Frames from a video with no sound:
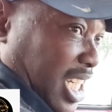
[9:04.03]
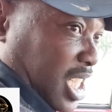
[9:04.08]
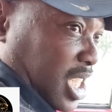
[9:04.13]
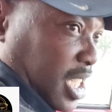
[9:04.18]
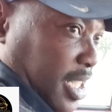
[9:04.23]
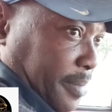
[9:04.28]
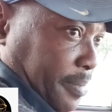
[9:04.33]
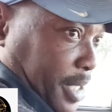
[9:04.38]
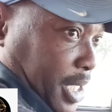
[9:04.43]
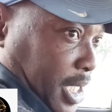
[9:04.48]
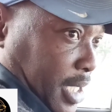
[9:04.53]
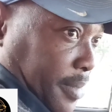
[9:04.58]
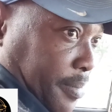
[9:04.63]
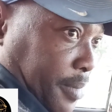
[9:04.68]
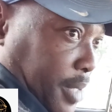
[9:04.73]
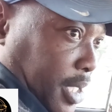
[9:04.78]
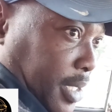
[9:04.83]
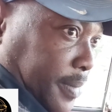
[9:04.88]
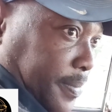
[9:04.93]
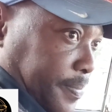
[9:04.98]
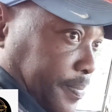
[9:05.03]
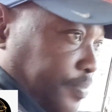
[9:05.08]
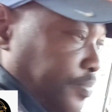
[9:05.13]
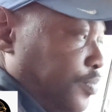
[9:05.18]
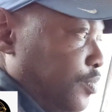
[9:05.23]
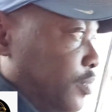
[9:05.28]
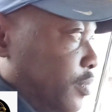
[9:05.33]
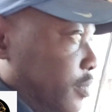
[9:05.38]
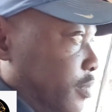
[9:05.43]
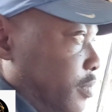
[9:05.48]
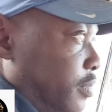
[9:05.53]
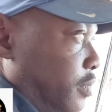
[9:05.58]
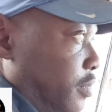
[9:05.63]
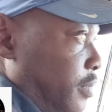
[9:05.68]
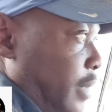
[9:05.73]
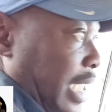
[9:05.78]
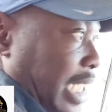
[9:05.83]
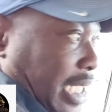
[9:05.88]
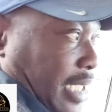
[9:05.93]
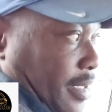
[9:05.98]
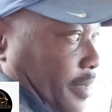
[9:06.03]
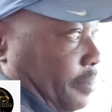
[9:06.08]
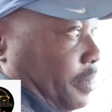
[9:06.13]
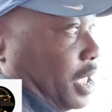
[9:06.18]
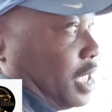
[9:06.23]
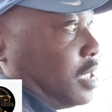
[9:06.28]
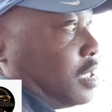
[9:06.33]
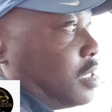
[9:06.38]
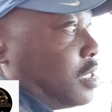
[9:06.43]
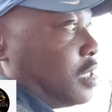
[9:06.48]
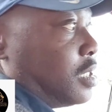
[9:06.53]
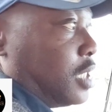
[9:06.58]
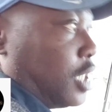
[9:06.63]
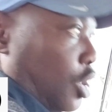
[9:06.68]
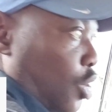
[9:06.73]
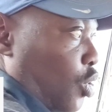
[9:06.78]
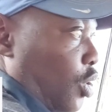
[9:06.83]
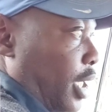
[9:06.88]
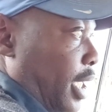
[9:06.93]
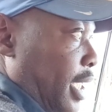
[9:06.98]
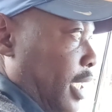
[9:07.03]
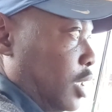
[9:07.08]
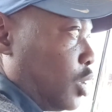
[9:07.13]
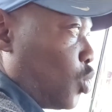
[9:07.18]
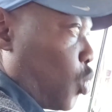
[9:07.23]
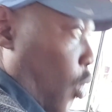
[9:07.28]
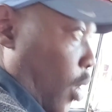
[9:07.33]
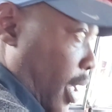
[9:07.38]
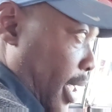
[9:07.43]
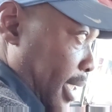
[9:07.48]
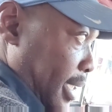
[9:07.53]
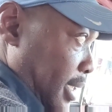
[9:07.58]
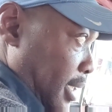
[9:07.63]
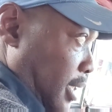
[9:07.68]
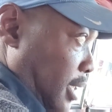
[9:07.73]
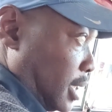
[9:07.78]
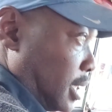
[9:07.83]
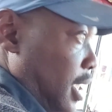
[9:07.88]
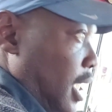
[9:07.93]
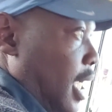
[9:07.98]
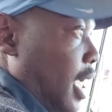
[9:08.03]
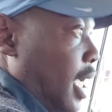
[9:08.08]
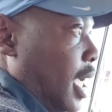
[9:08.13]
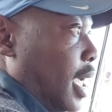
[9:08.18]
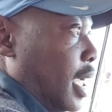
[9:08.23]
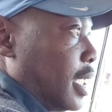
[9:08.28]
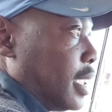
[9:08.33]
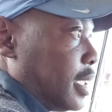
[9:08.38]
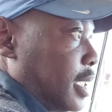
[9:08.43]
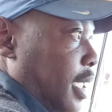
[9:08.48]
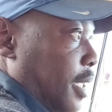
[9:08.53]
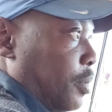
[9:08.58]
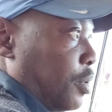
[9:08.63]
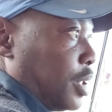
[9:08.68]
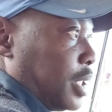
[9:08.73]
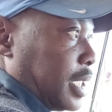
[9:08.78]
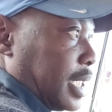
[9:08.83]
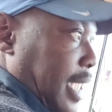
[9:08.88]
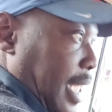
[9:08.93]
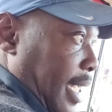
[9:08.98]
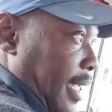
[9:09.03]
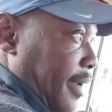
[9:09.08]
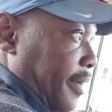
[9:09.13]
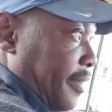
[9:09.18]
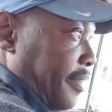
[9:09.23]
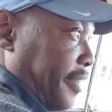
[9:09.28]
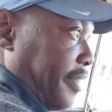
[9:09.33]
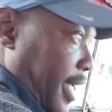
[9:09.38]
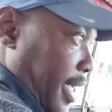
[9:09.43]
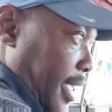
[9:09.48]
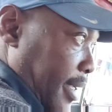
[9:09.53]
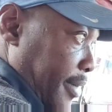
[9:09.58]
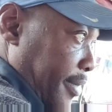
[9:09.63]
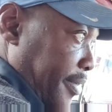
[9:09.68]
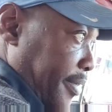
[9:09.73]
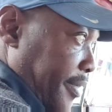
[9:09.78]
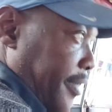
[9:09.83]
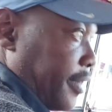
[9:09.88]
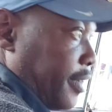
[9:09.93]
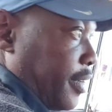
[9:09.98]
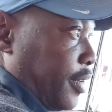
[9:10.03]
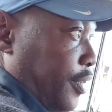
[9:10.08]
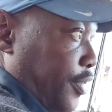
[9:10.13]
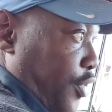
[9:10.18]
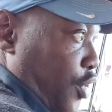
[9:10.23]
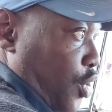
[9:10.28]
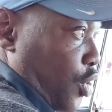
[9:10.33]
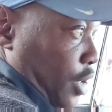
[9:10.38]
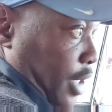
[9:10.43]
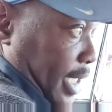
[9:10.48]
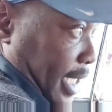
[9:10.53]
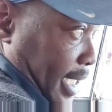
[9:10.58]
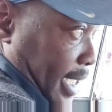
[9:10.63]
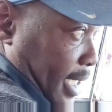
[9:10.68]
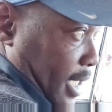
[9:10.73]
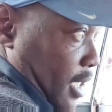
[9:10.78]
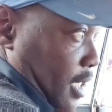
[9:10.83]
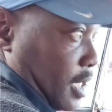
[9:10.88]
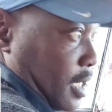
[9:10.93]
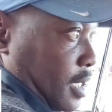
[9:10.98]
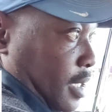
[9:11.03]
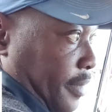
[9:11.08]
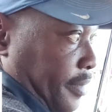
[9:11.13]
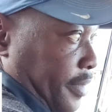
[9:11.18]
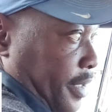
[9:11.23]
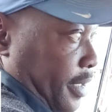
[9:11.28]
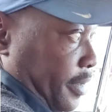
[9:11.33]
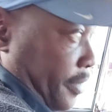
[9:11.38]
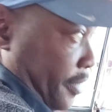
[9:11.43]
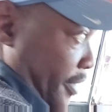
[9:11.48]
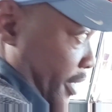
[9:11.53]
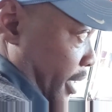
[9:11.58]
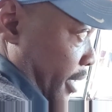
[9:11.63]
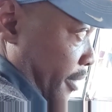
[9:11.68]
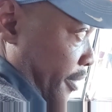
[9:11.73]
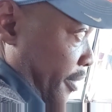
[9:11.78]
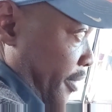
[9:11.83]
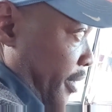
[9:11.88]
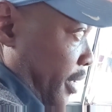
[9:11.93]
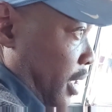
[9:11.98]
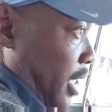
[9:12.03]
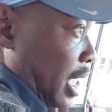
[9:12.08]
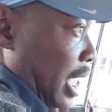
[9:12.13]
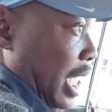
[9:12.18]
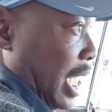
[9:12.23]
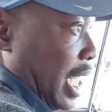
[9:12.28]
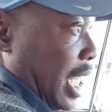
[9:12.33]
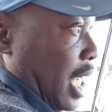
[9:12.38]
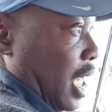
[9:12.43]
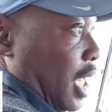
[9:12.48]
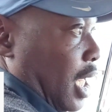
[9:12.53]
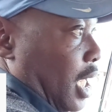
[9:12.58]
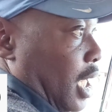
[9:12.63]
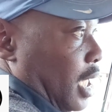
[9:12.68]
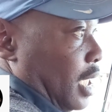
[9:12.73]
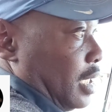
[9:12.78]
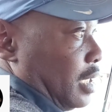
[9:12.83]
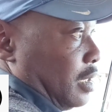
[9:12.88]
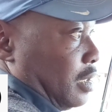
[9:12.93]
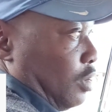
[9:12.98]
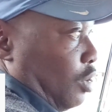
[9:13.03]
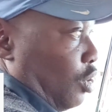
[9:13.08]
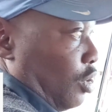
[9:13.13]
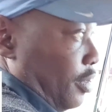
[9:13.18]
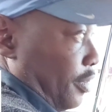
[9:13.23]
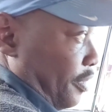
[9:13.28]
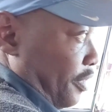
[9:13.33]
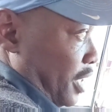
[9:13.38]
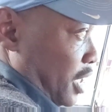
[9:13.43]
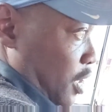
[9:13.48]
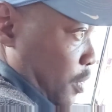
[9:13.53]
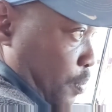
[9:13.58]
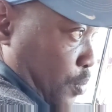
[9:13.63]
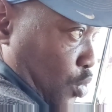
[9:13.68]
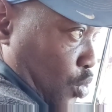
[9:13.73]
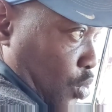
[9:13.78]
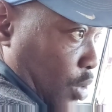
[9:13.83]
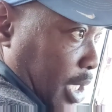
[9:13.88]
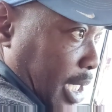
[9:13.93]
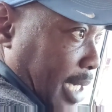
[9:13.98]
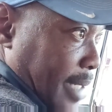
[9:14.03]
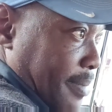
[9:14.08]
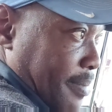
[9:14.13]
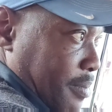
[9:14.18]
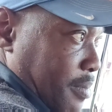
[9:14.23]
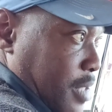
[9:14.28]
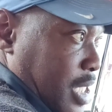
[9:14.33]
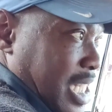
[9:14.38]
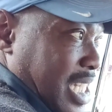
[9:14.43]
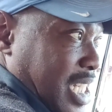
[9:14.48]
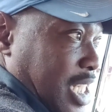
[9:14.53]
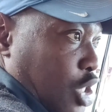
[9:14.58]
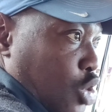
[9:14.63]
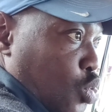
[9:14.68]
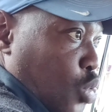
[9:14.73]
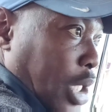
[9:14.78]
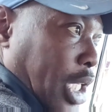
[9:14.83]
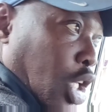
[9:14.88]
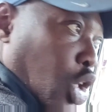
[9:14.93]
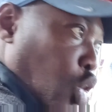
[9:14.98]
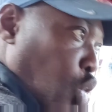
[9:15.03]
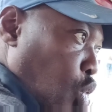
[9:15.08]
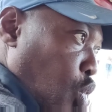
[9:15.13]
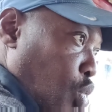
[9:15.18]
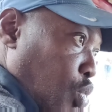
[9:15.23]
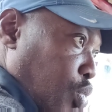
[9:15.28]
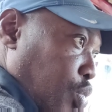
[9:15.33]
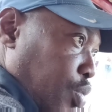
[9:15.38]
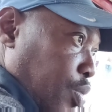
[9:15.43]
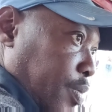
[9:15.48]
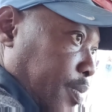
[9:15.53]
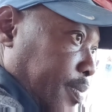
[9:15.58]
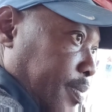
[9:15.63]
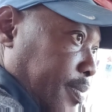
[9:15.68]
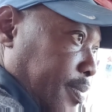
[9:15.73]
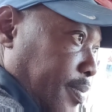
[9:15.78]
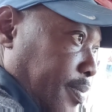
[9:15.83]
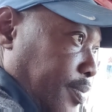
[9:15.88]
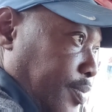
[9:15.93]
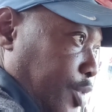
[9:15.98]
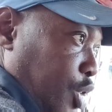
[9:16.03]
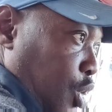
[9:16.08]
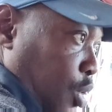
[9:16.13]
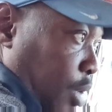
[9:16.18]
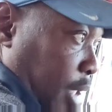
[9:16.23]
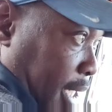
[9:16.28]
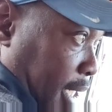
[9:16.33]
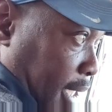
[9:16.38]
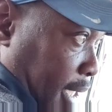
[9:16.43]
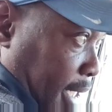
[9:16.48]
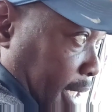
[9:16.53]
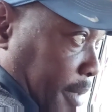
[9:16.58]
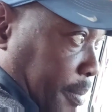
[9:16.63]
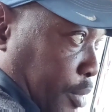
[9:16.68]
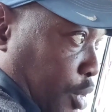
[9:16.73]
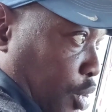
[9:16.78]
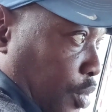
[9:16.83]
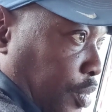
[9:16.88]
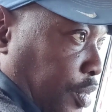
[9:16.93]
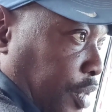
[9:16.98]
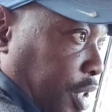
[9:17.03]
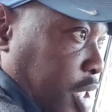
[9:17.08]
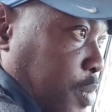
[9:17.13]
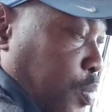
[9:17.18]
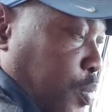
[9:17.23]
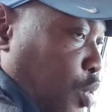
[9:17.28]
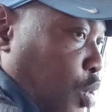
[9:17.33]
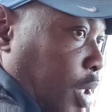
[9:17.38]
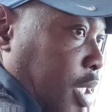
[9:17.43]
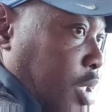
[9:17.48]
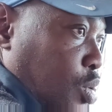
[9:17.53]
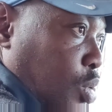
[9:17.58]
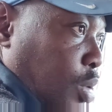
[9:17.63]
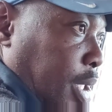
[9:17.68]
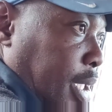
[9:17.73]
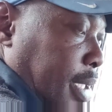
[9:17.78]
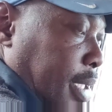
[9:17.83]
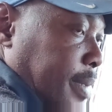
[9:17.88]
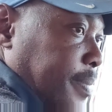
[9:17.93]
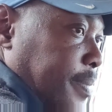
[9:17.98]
I share my number? Yeah, please do. My number is 081 335 4975. And on Facebook, I'm Sizwe Ndlovu. You can get me on Facebook as well.